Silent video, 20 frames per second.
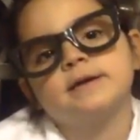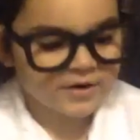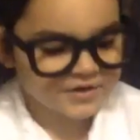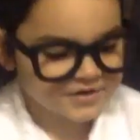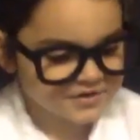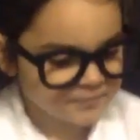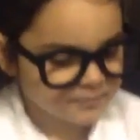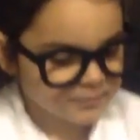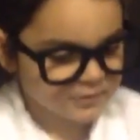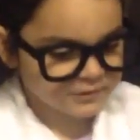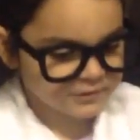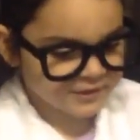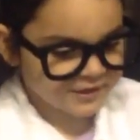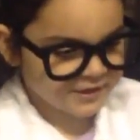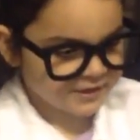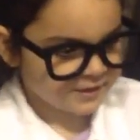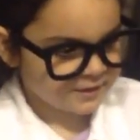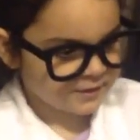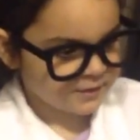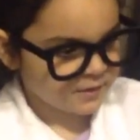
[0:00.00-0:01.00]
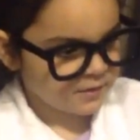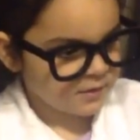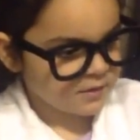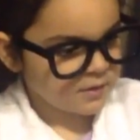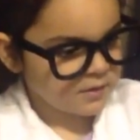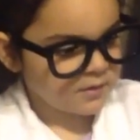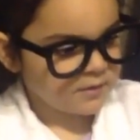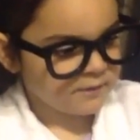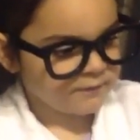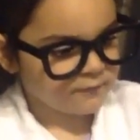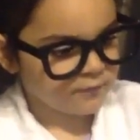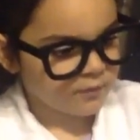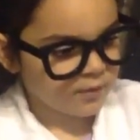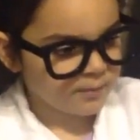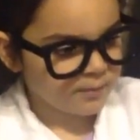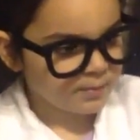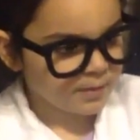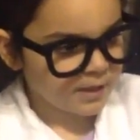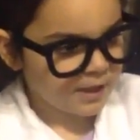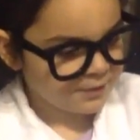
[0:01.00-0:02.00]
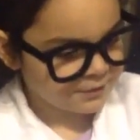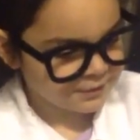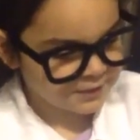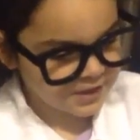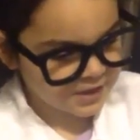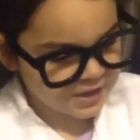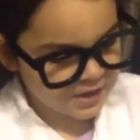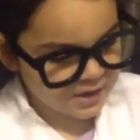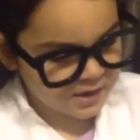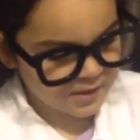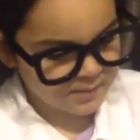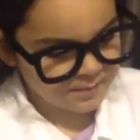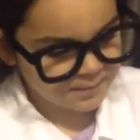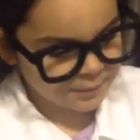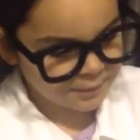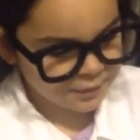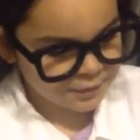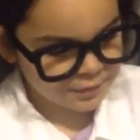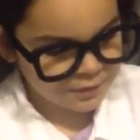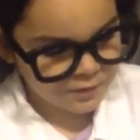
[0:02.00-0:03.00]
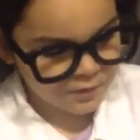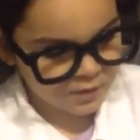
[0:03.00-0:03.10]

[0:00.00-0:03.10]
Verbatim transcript: What you will need: 4 plastic cups,